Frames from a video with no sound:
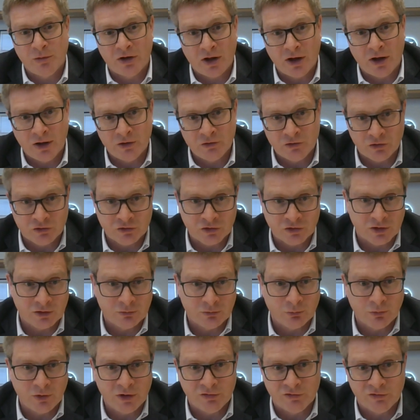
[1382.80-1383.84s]
about hydrogen,
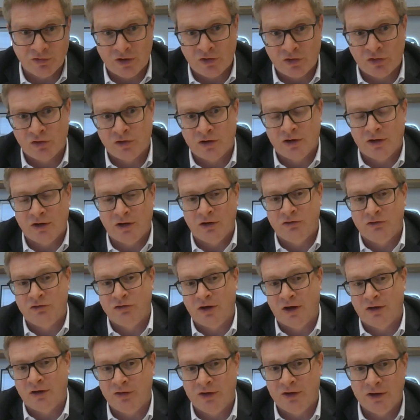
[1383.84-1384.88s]
and we've invested in a
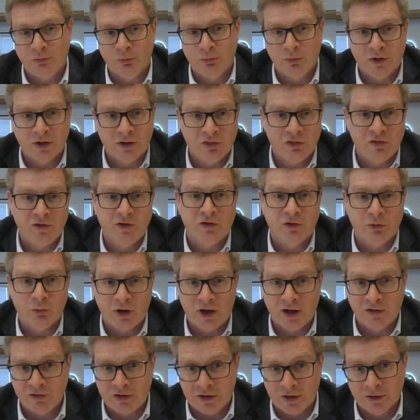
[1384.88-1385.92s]
JV with
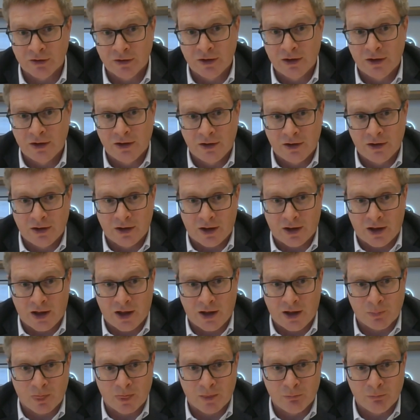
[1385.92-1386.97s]
ZeroAvia.
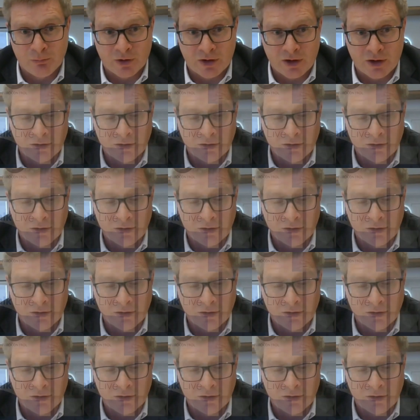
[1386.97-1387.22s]
But